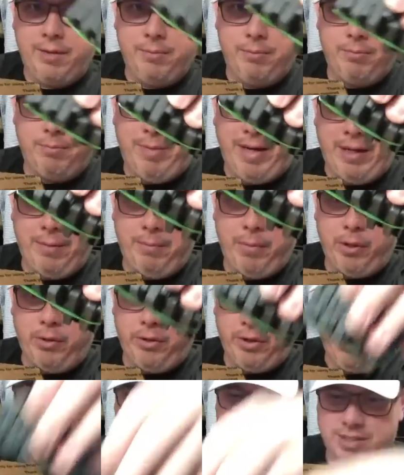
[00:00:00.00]
them
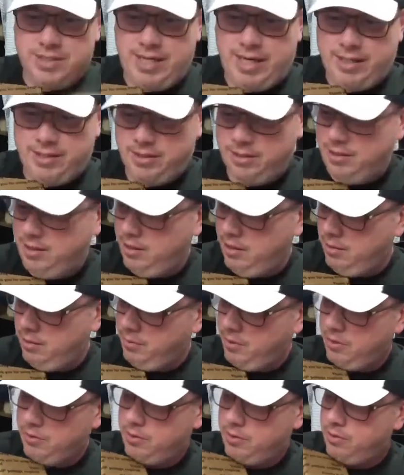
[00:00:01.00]
bundled up in stacks of 10
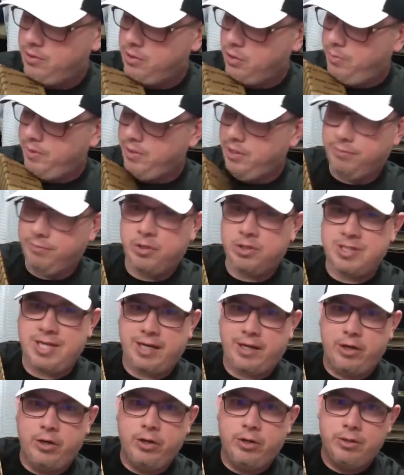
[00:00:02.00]
because there's so many of them. There's
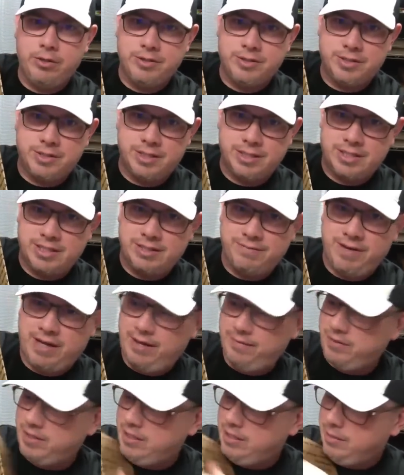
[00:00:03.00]
like
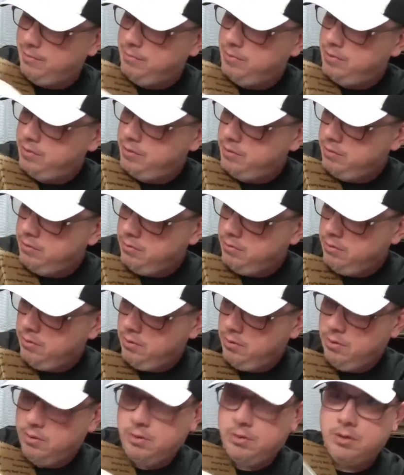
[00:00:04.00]
165 games
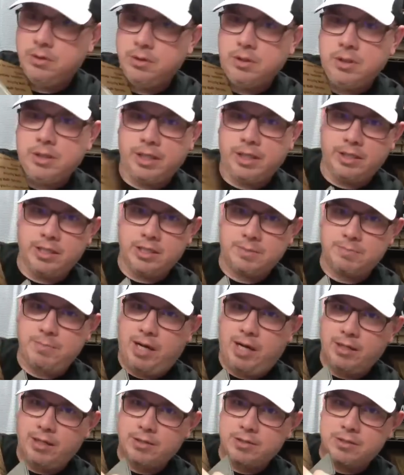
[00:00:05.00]
in this
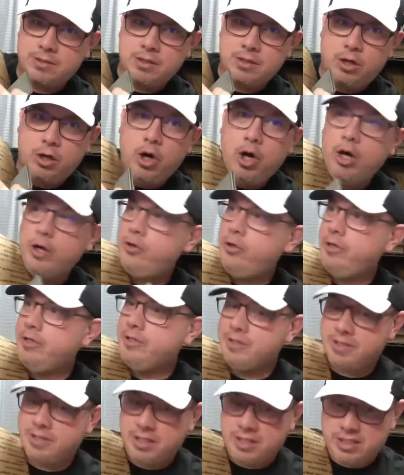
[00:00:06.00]
box.
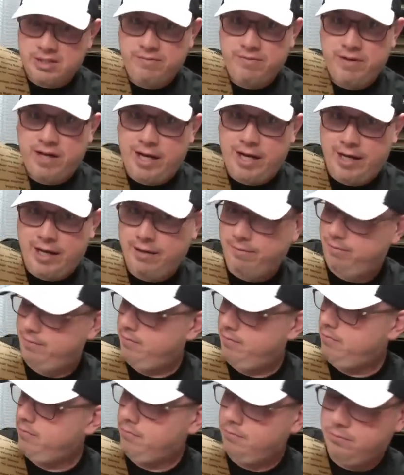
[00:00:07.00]
165.
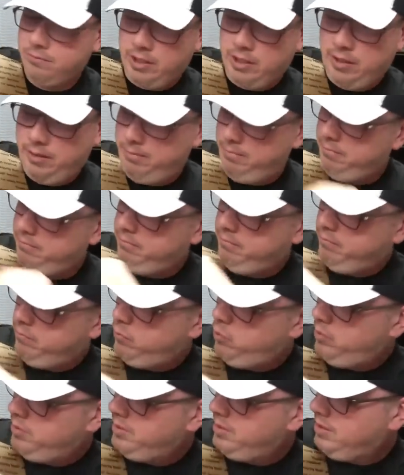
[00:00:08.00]
Yep.
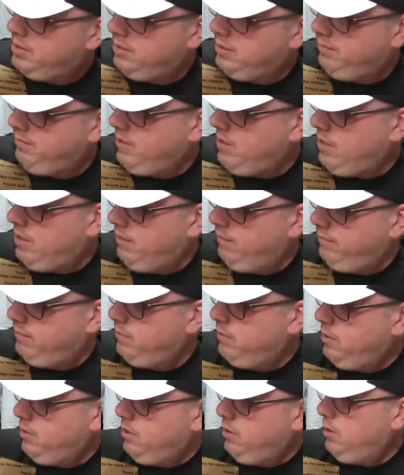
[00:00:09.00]
165.
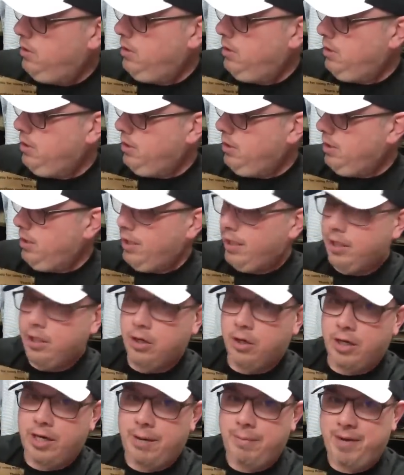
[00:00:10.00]
You
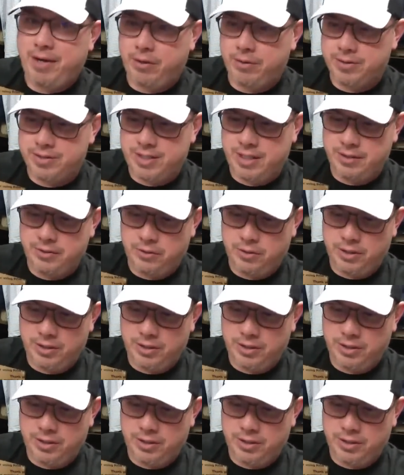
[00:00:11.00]
know, and I'm not going to say they're